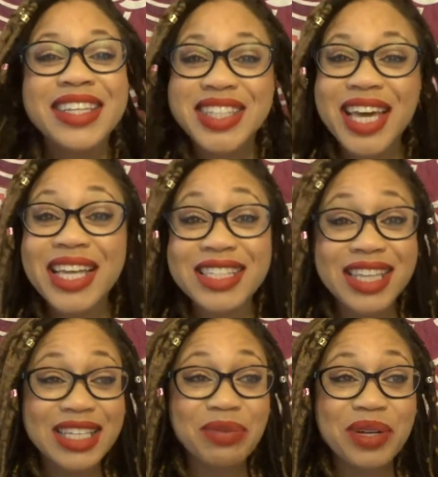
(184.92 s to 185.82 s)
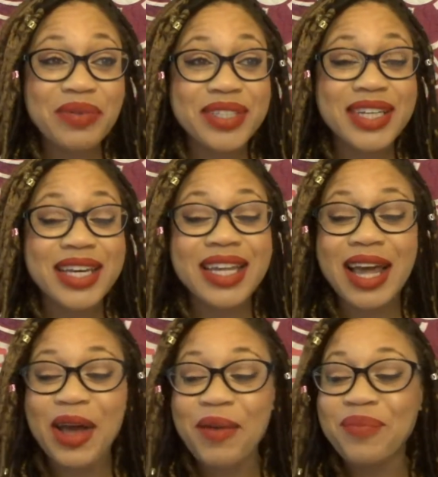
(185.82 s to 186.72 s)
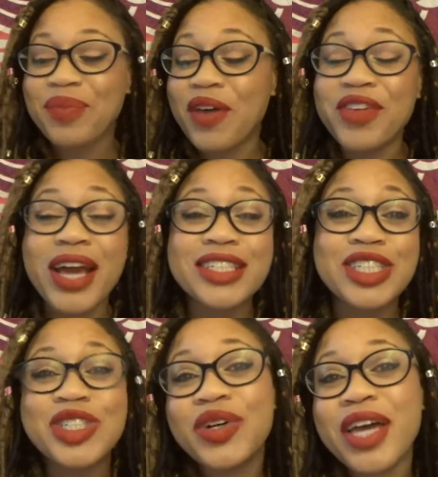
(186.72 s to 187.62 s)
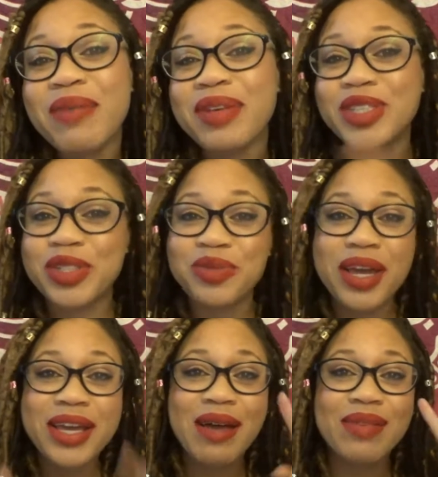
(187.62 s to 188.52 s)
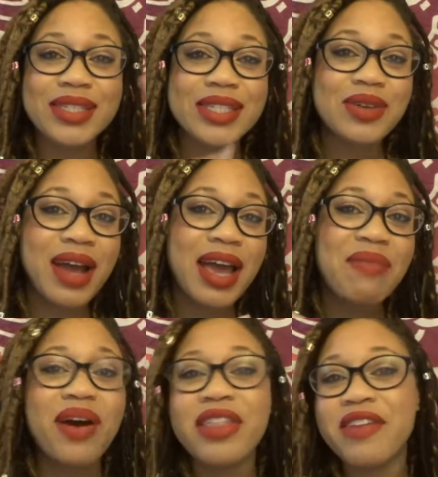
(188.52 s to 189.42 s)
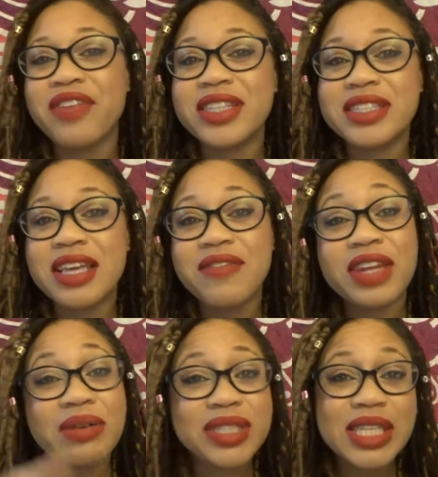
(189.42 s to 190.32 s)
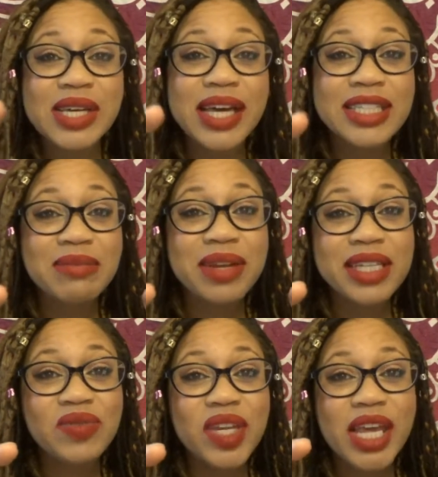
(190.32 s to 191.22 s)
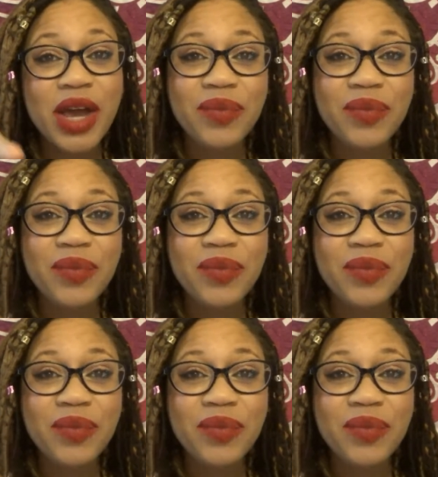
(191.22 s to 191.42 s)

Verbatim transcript: so yes, that's pretty much it. Um, hope you guys enjoyed. Make sure to rate, comment, subscribe, all that fun stuff. And I will see you guys in my next video.